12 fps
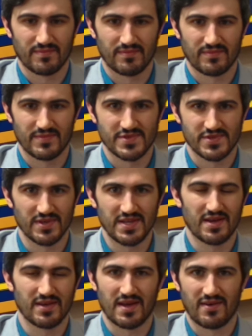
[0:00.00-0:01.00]
So
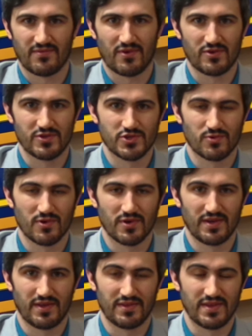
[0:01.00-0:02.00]
Elon kind of falls
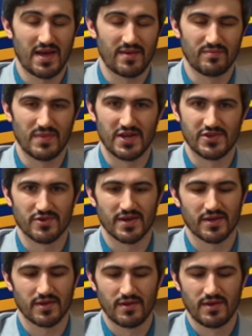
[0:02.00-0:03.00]
short on that
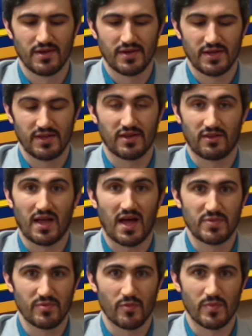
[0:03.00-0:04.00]
metric. He let a lot
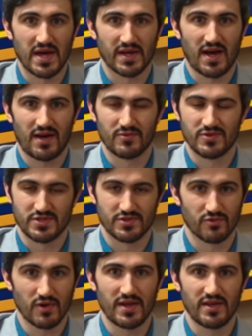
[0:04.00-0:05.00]
of people back on, which is
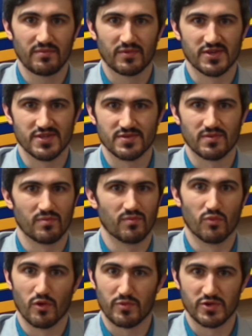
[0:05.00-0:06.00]
great because
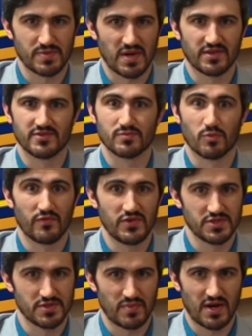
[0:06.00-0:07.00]
more perspectives, more
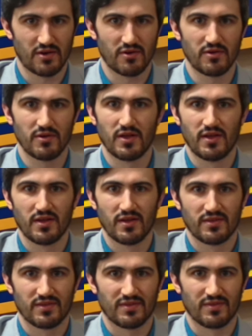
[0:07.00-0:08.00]
views, the better.
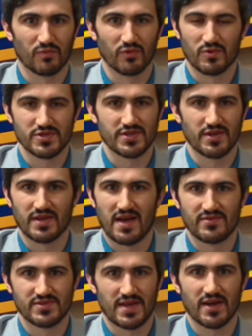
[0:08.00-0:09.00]
Well, the worst thing you'd
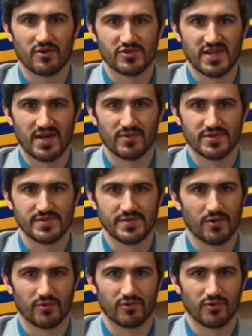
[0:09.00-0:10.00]
have is an echo chamber because you
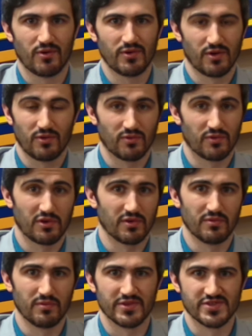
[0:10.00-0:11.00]
don't grow, you don't learn.